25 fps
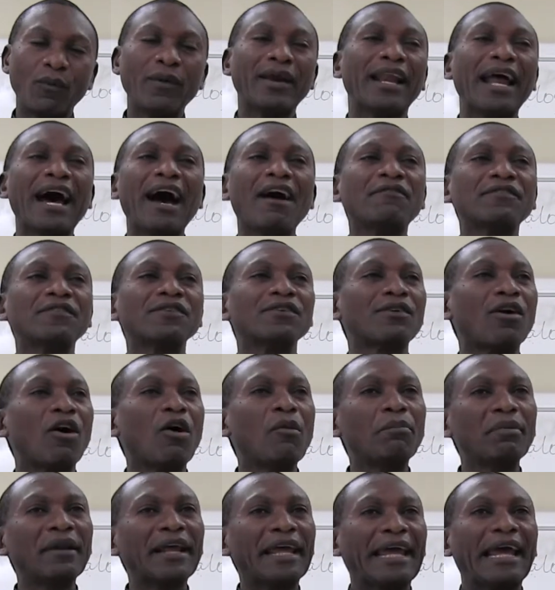we love to
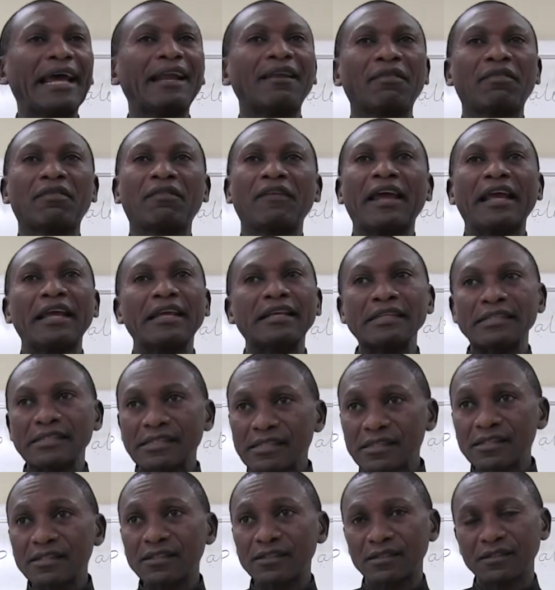complicate
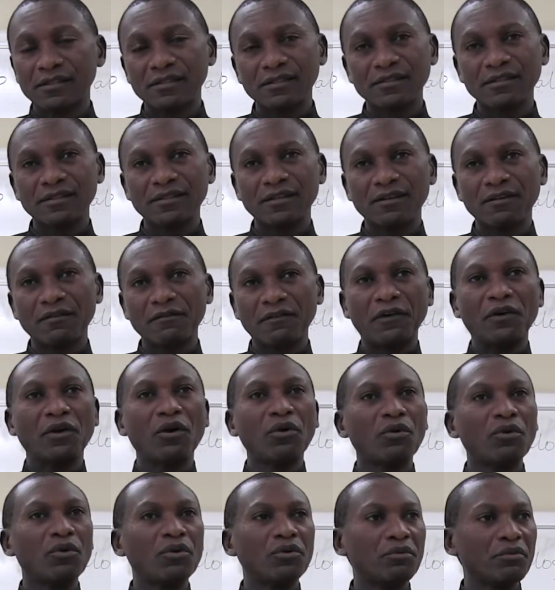things for
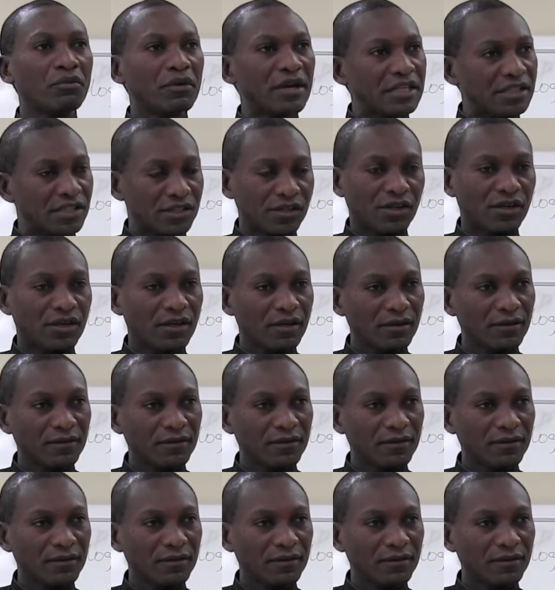no good reason.